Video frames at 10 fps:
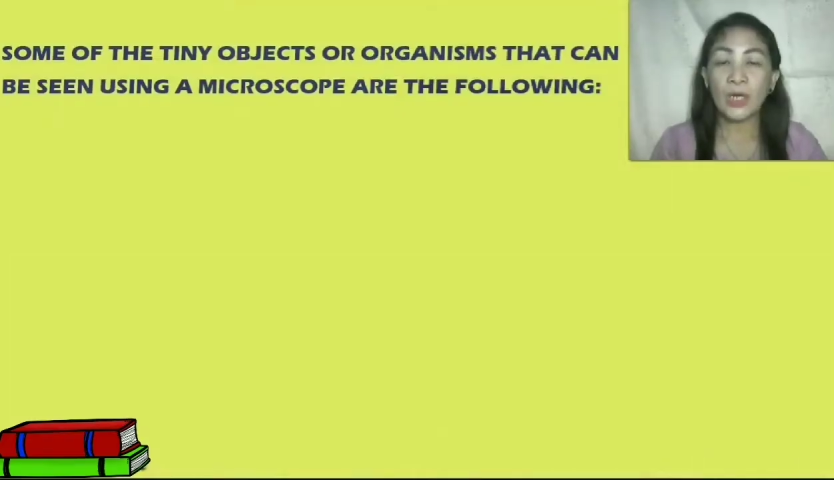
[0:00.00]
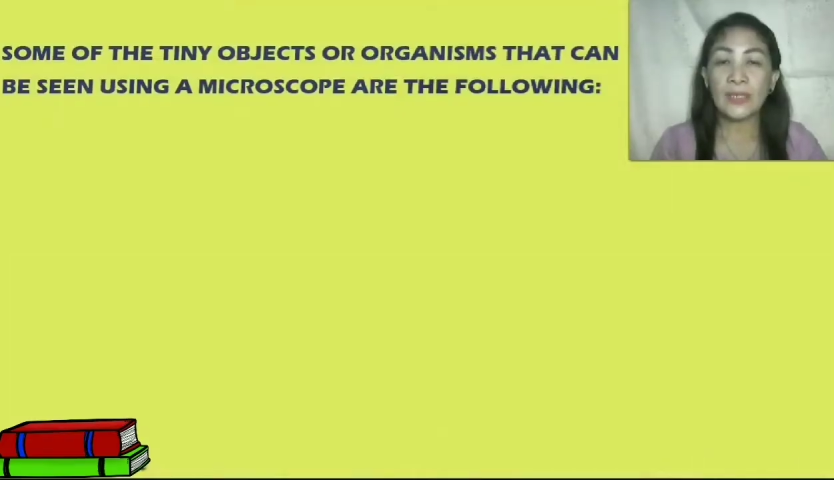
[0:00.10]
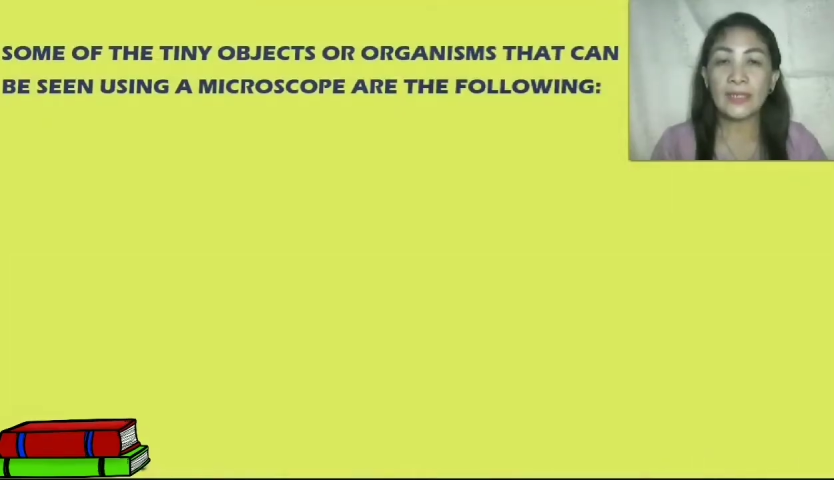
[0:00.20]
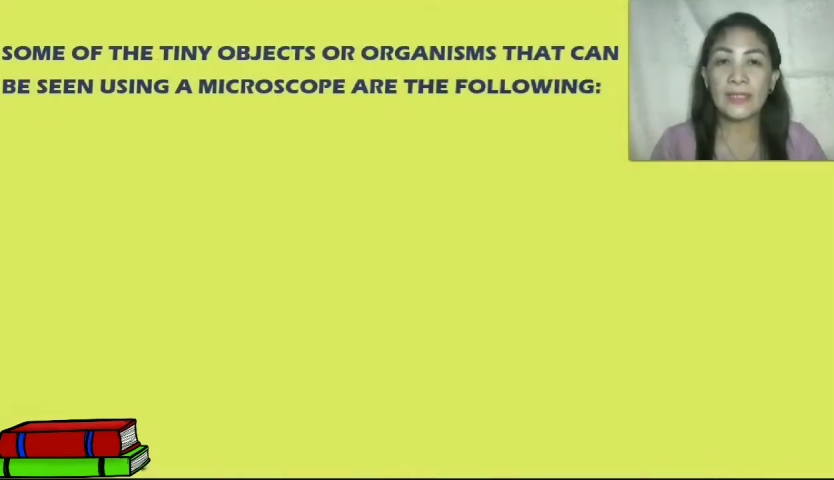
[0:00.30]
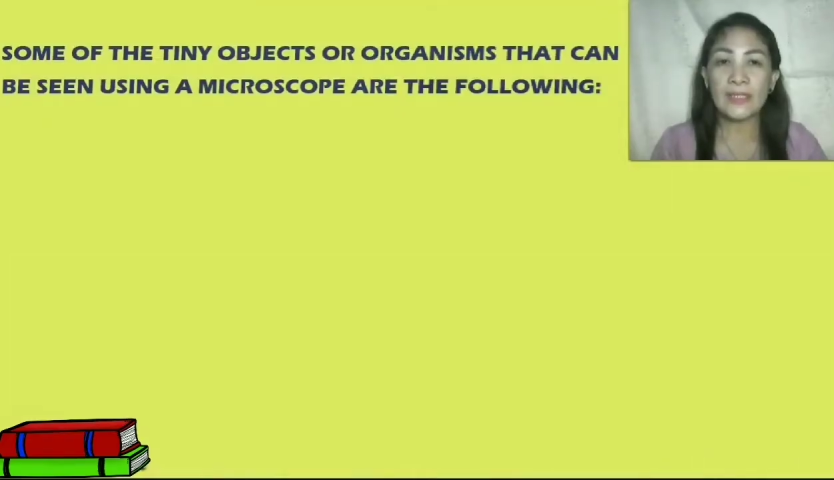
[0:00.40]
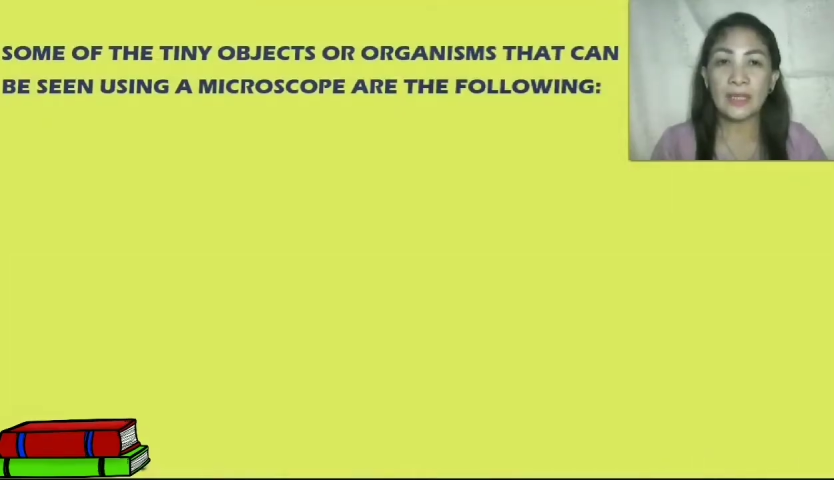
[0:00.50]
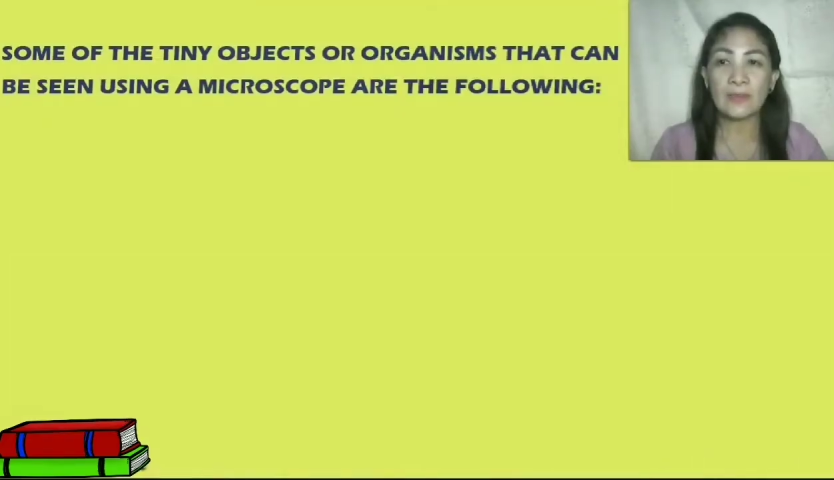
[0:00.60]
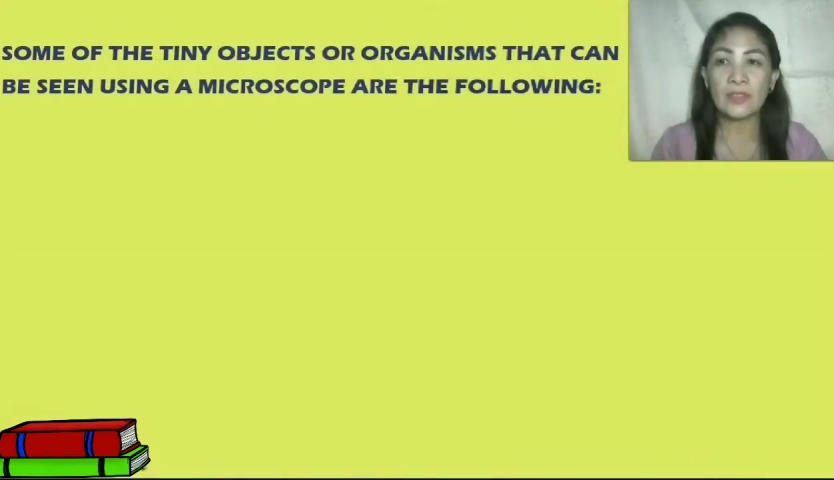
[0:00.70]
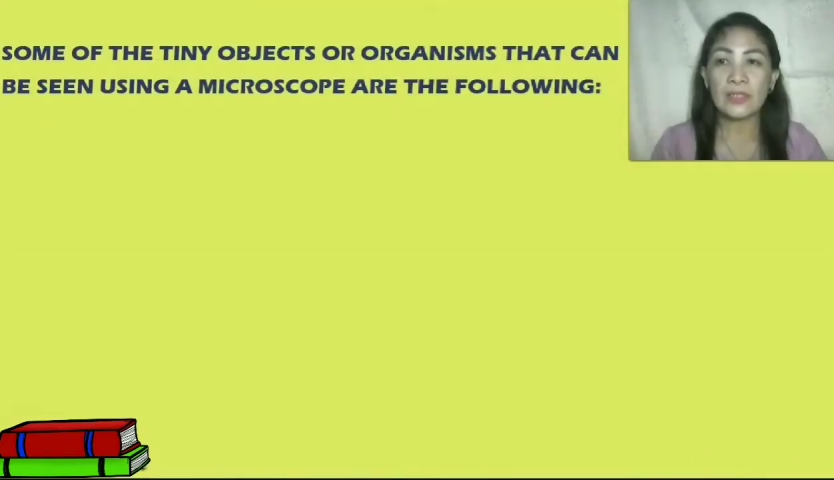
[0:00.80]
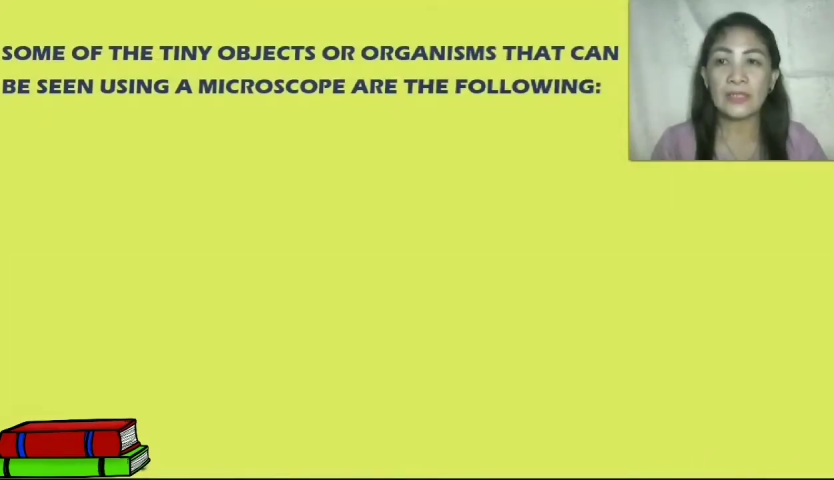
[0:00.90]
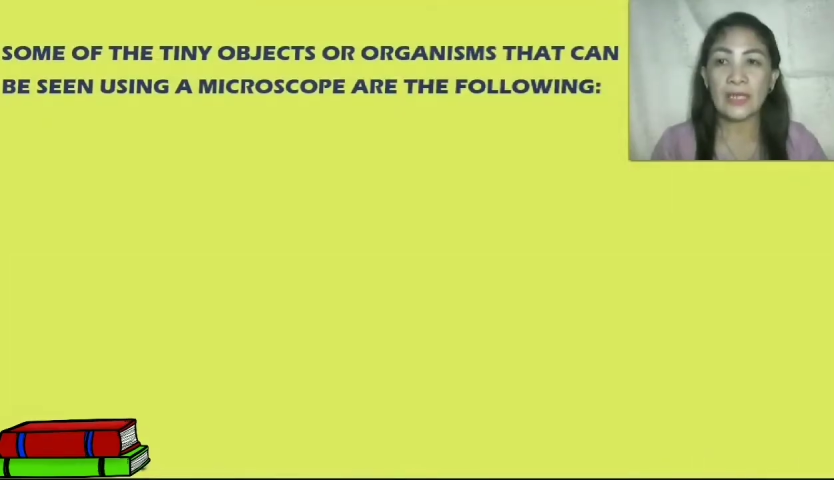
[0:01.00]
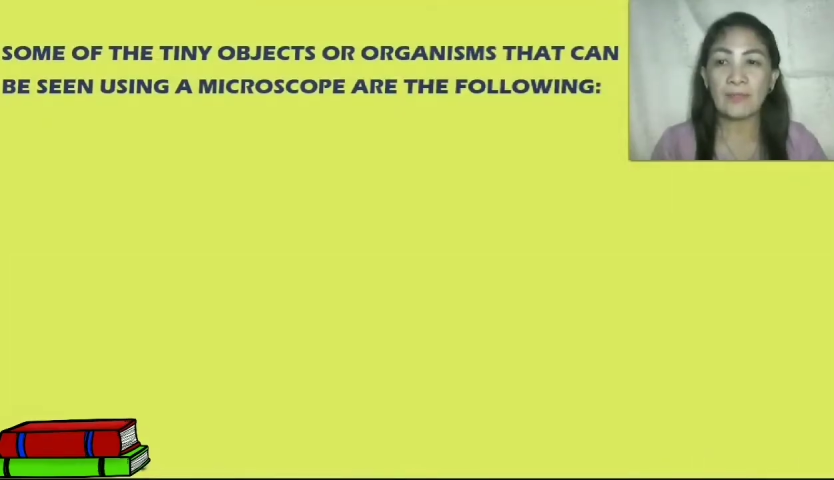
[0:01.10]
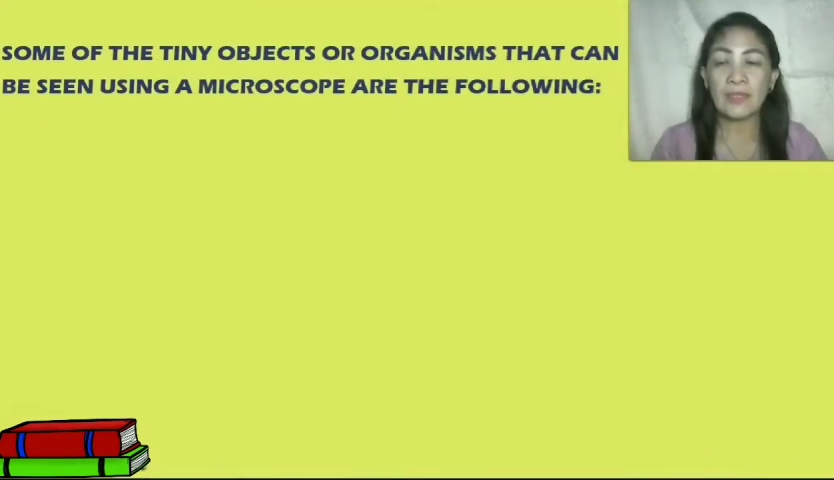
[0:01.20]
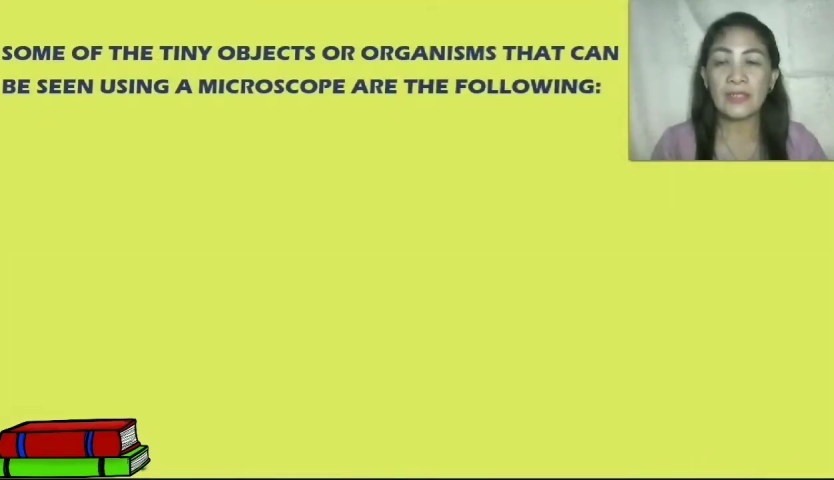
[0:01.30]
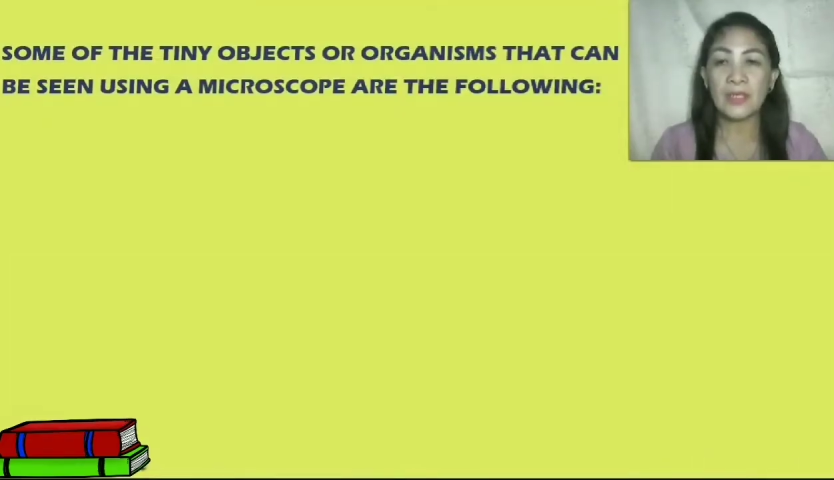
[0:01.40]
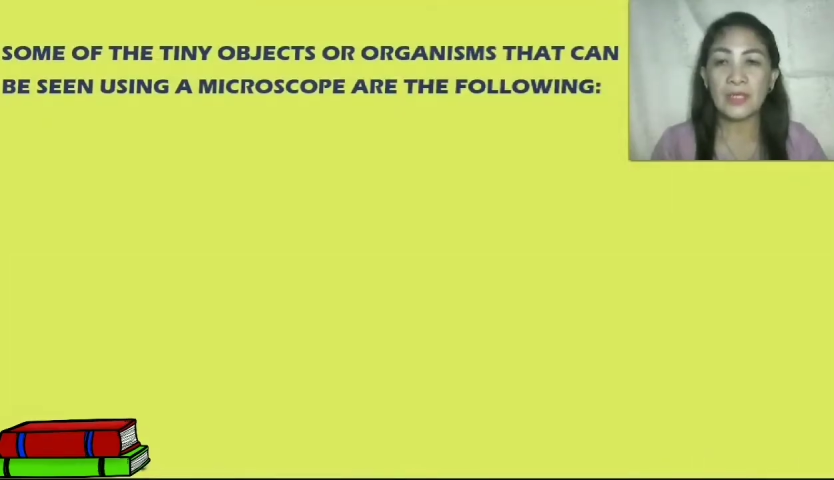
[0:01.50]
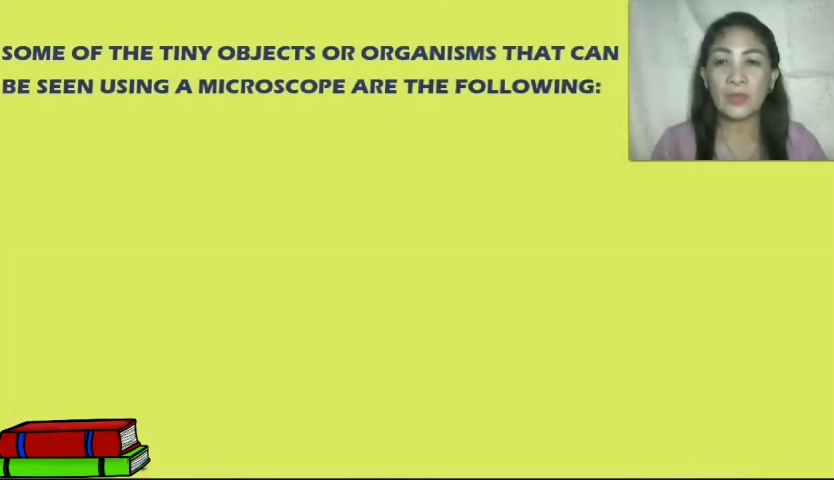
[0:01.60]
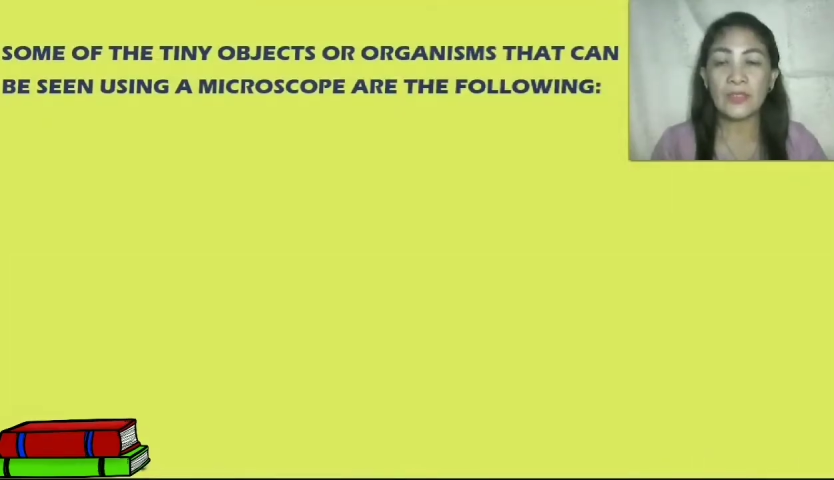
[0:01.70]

organisms that can be seen